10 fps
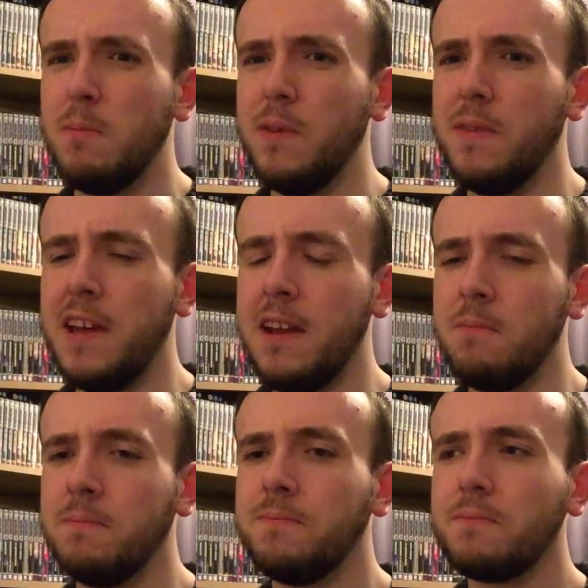But
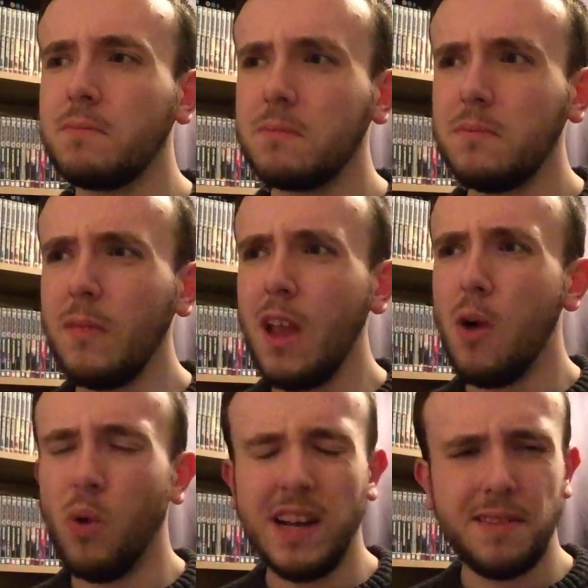then
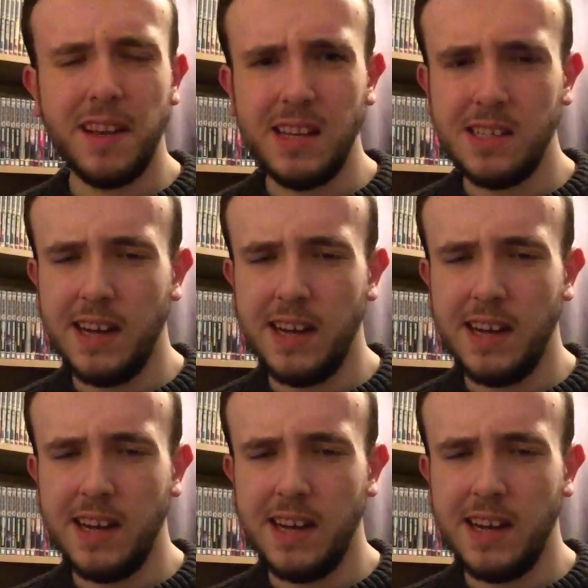we had things